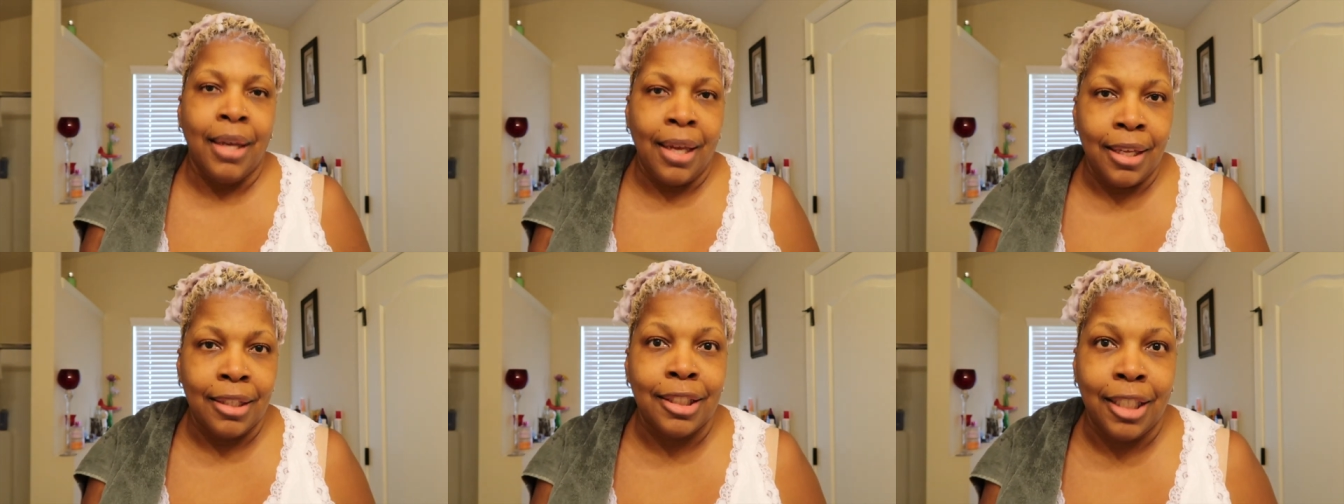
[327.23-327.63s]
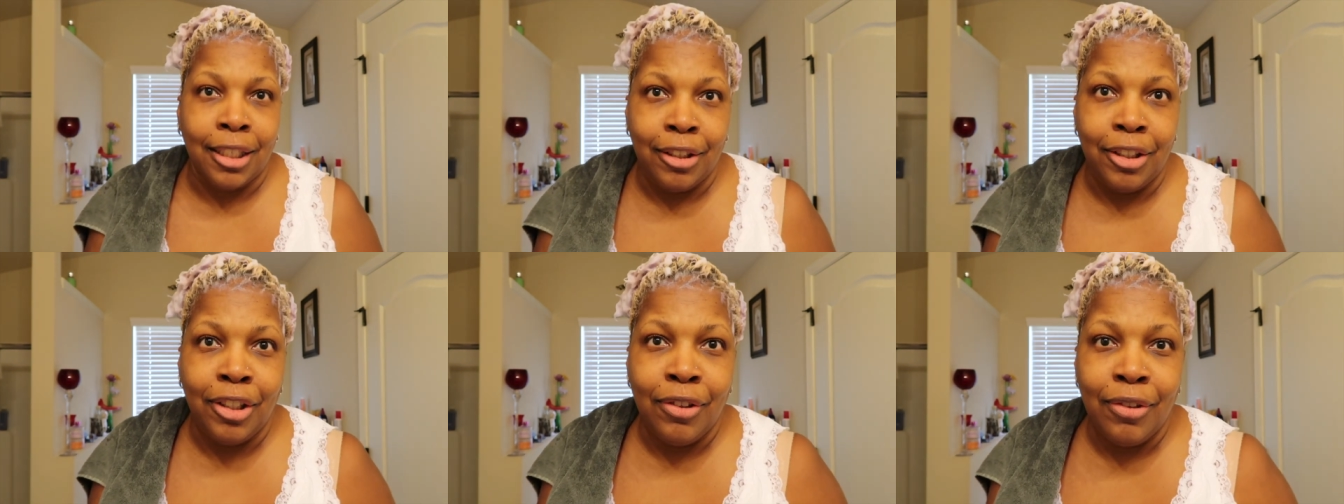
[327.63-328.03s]
I'll
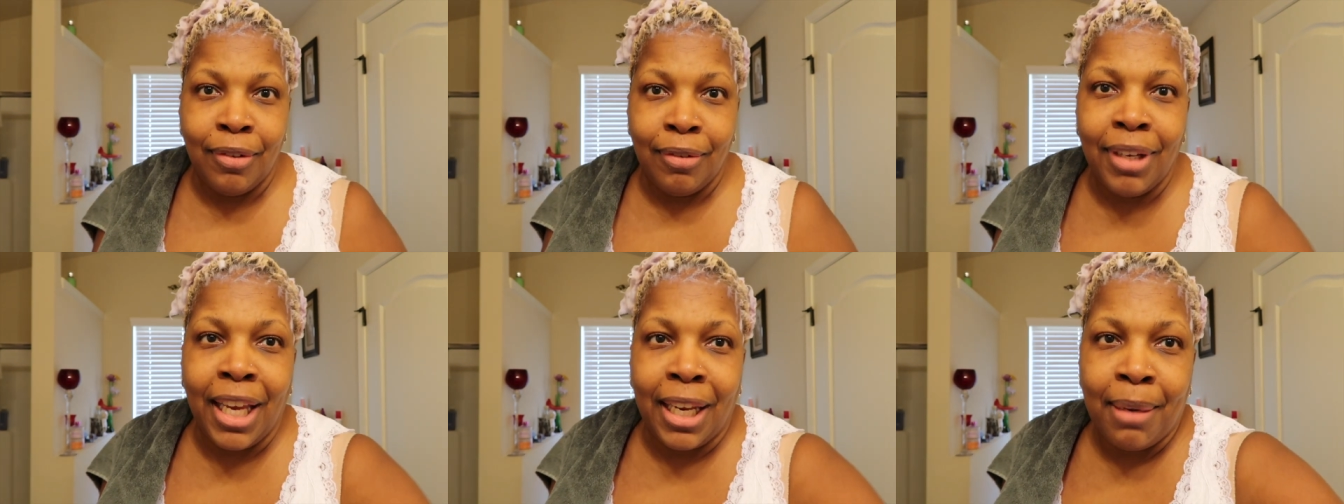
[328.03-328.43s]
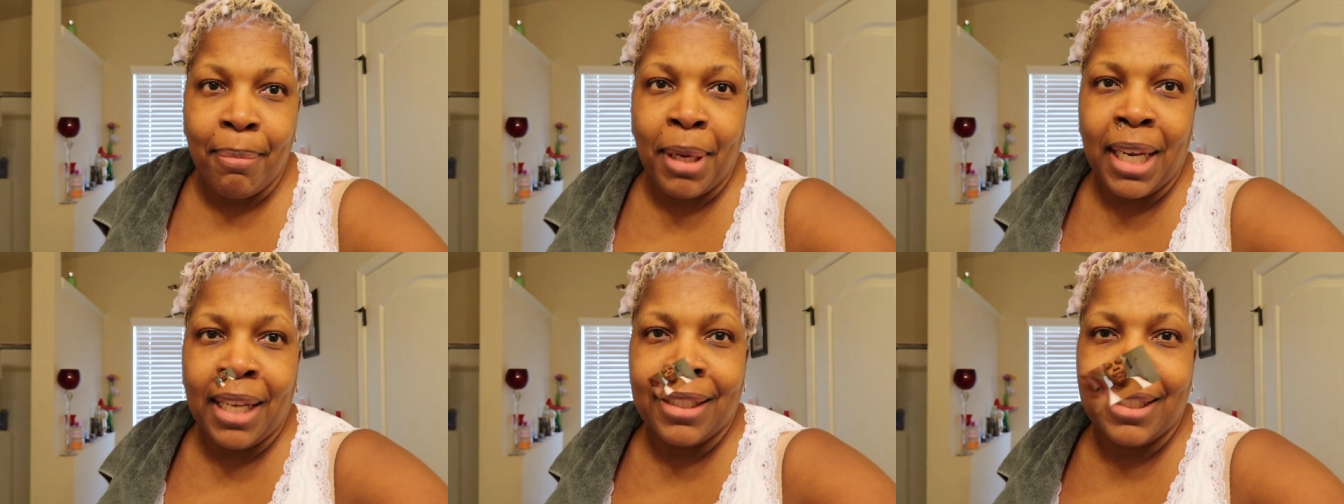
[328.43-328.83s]
tell you in a
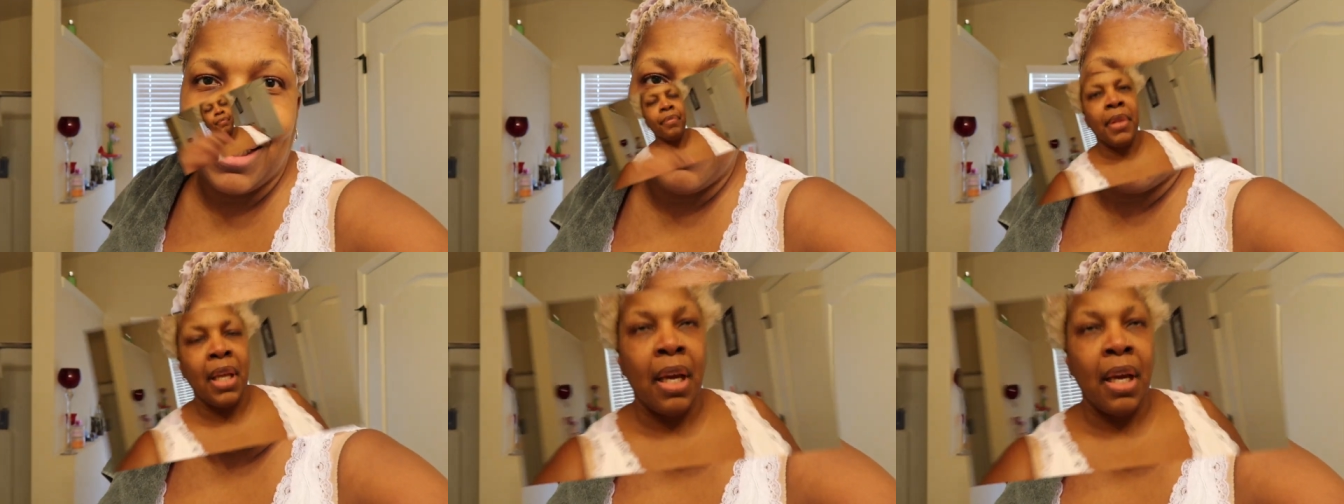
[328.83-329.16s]
minute.